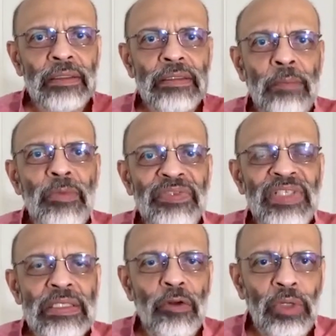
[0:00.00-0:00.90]
that some of
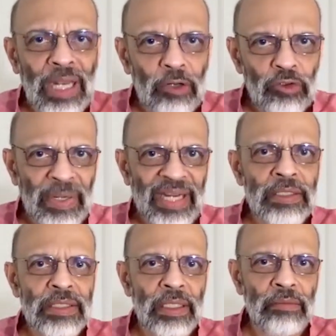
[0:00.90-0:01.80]
these local
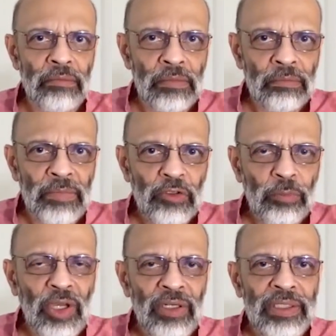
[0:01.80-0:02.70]
outbreaks in
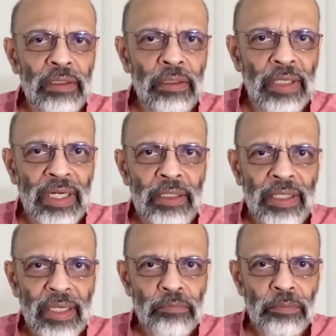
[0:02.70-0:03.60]
metropolitan
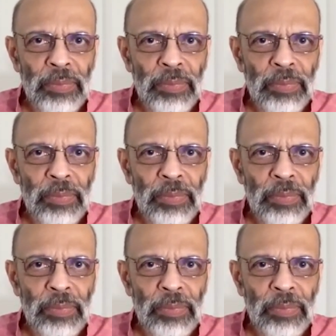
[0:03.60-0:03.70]
India,